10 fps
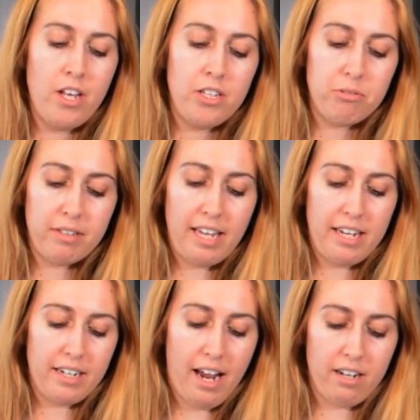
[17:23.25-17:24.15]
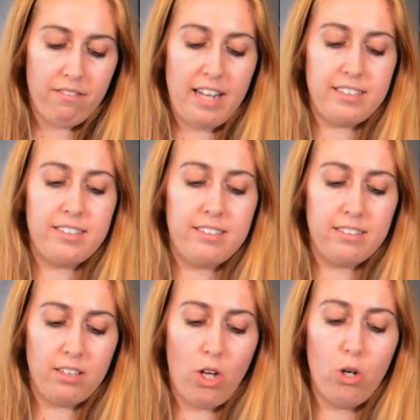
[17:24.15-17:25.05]
So again, kind of that
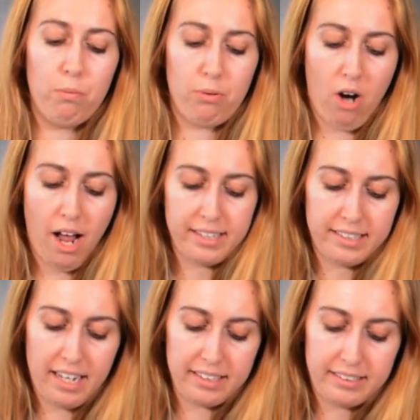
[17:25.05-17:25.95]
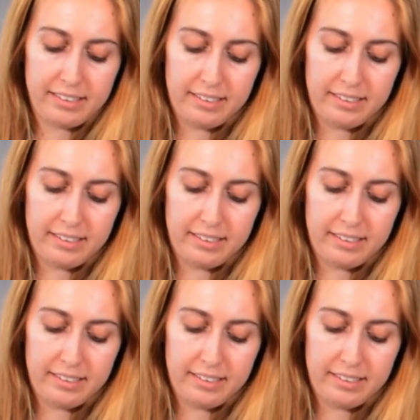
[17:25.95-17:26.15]
slow process